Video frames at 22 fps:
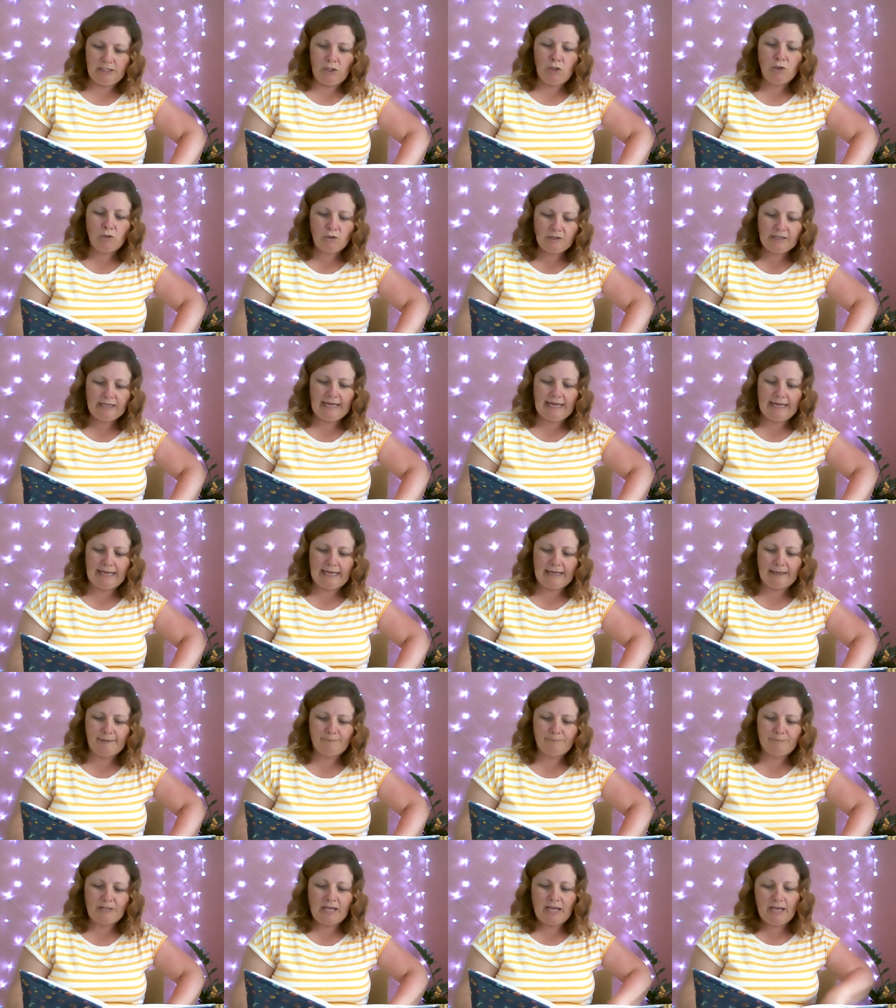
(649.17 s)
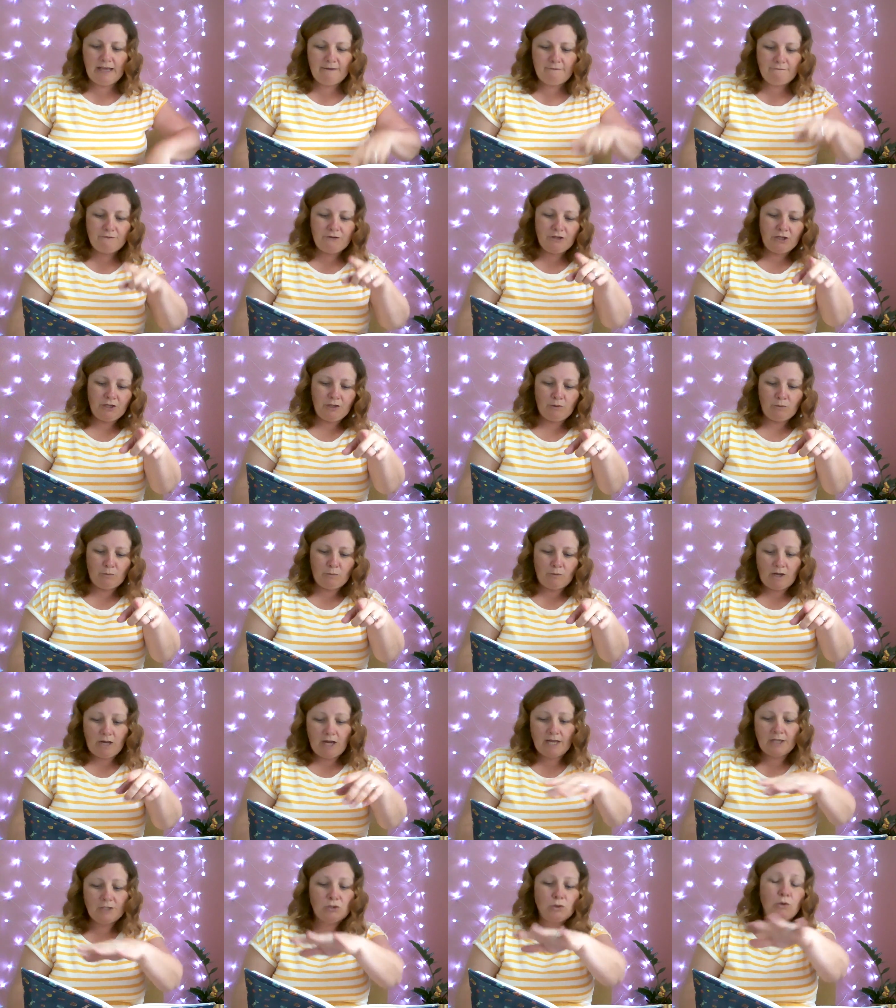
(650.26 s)
"Look here, if you
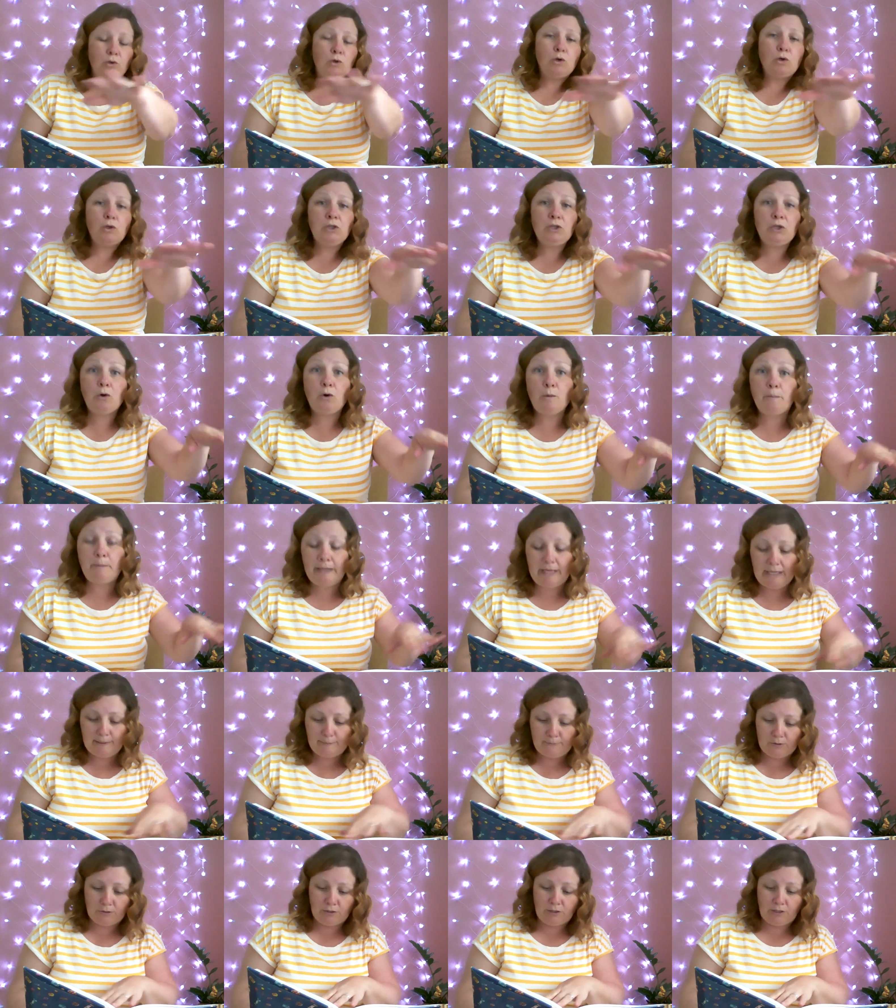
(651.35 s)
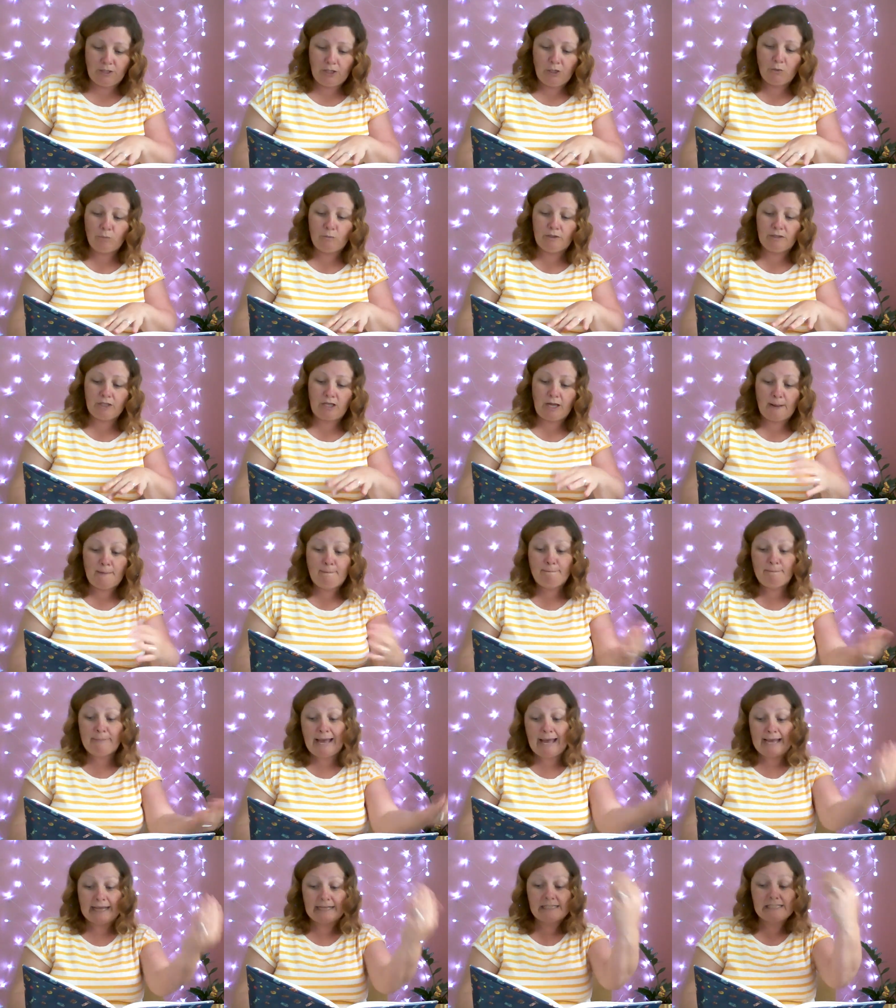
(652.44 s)
and all your people will come
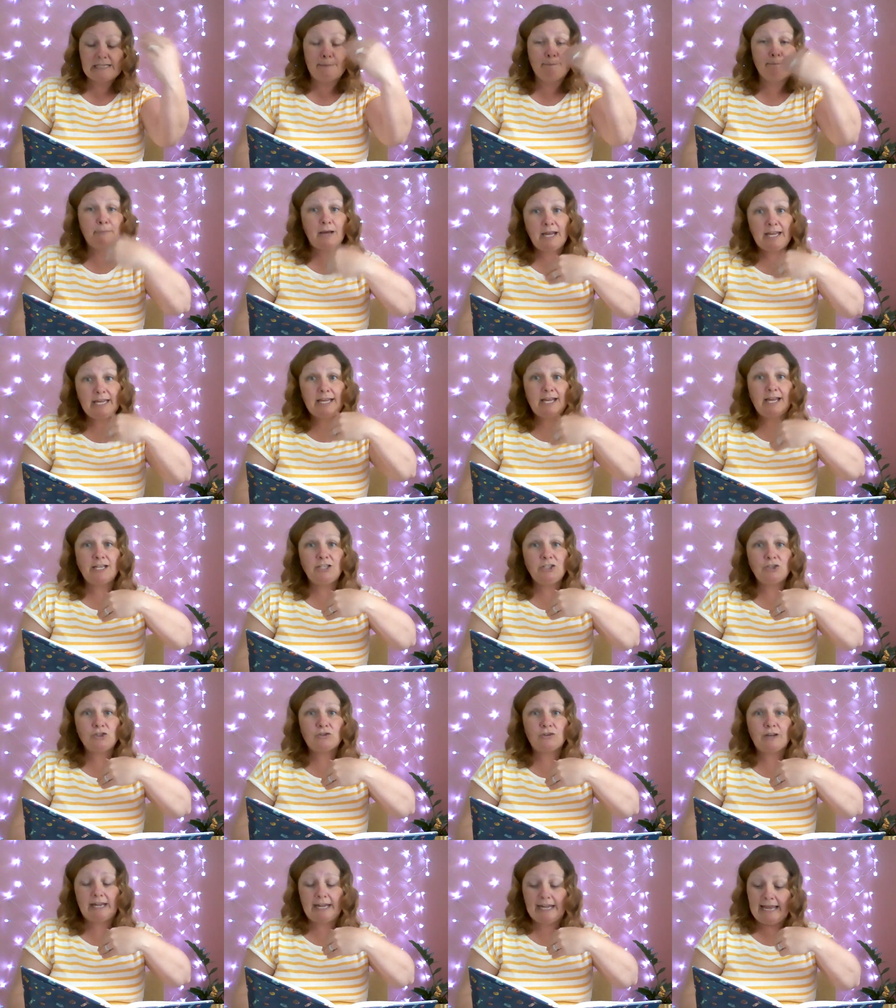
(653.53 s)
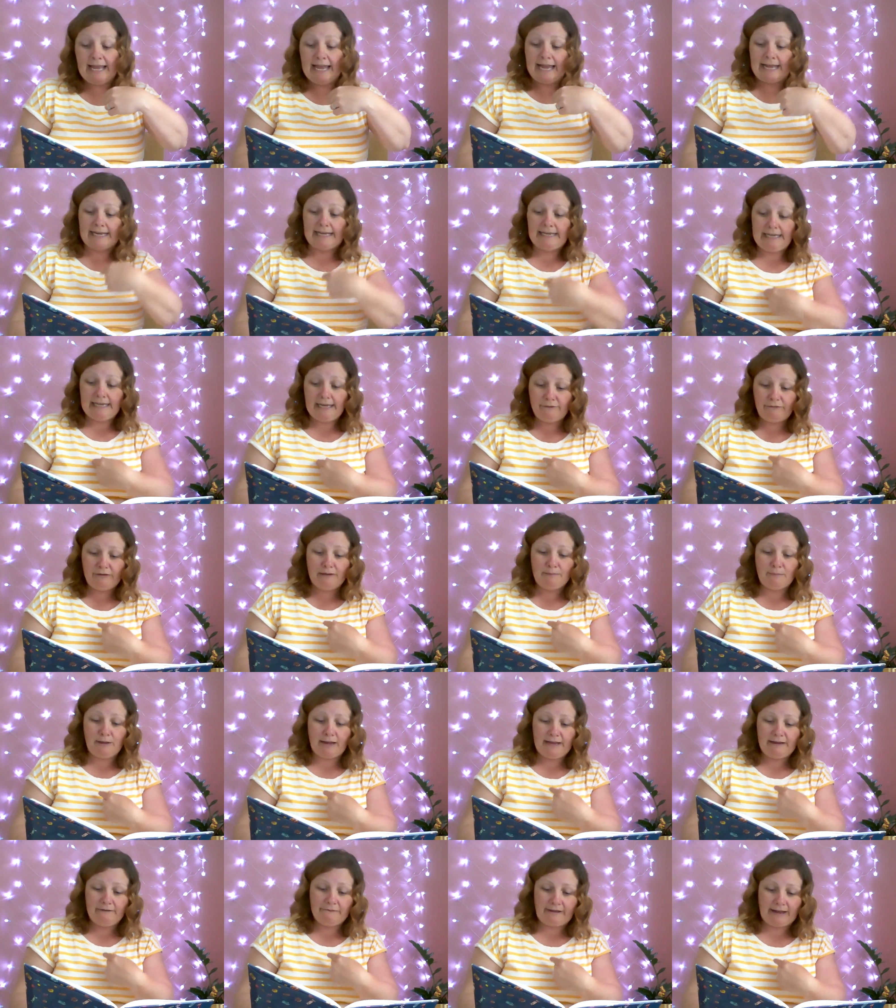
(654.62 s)
back to my country and live in
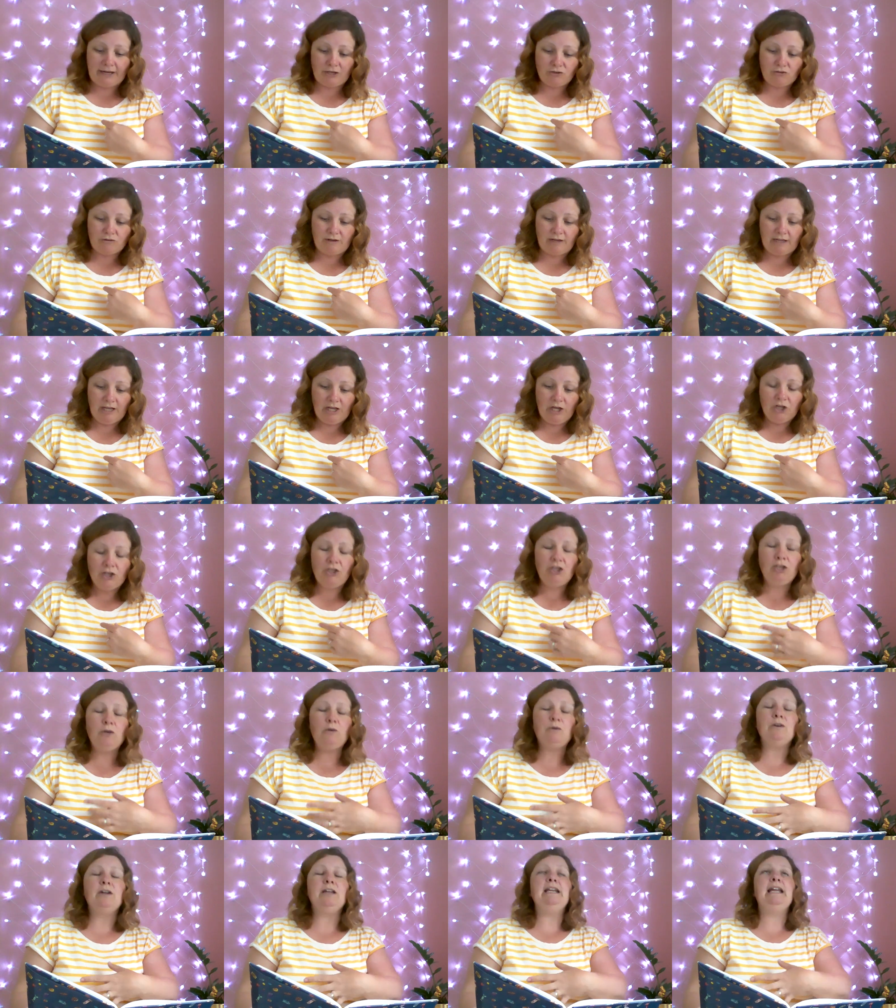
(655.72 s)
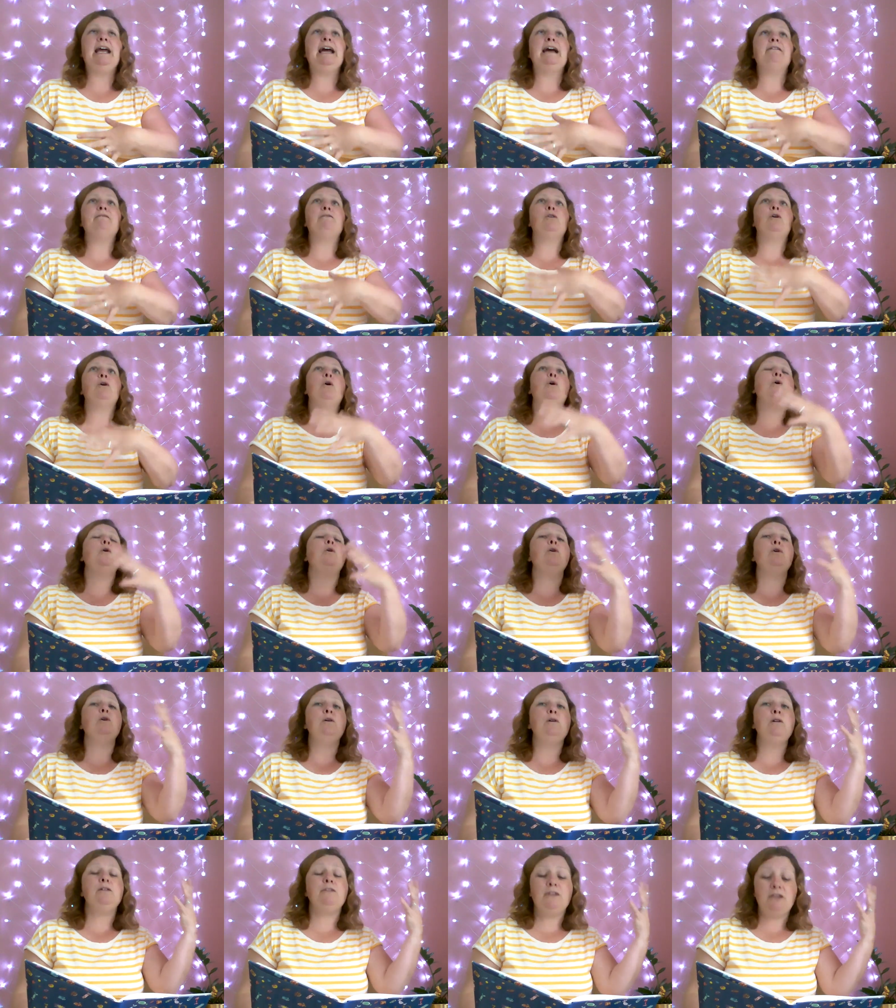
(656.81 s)
my factory, you can have
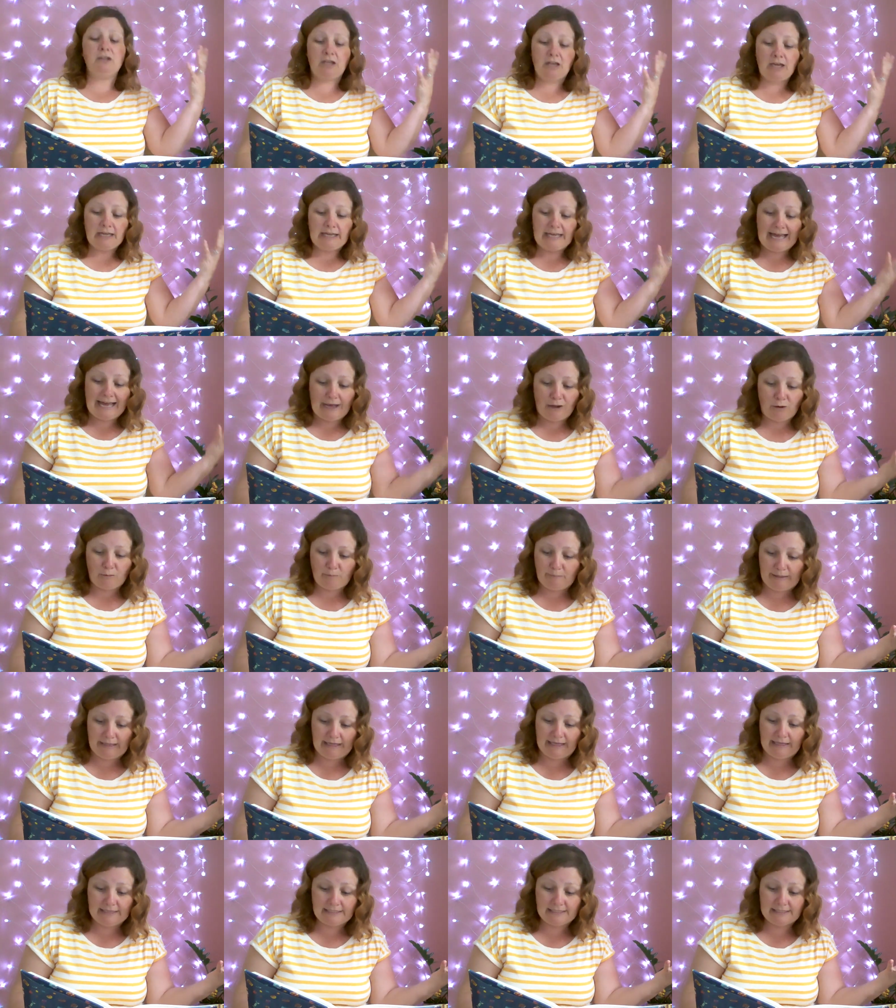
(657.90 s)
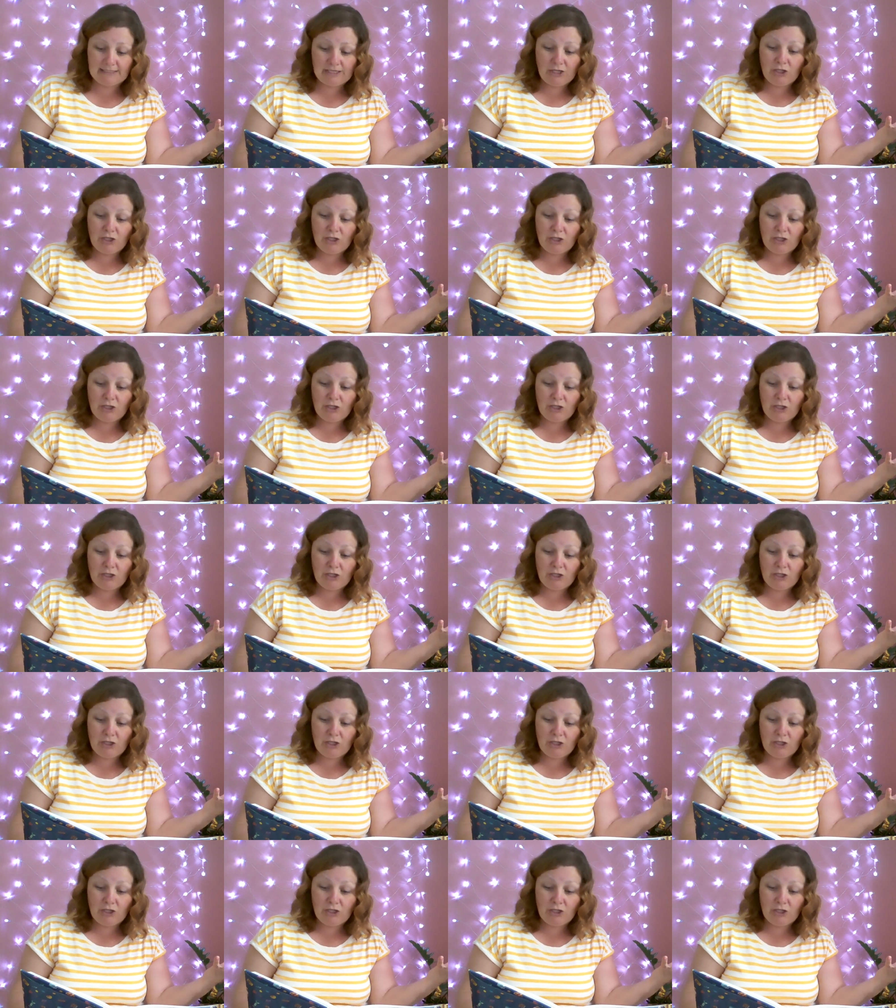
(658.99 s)
all the cacao beans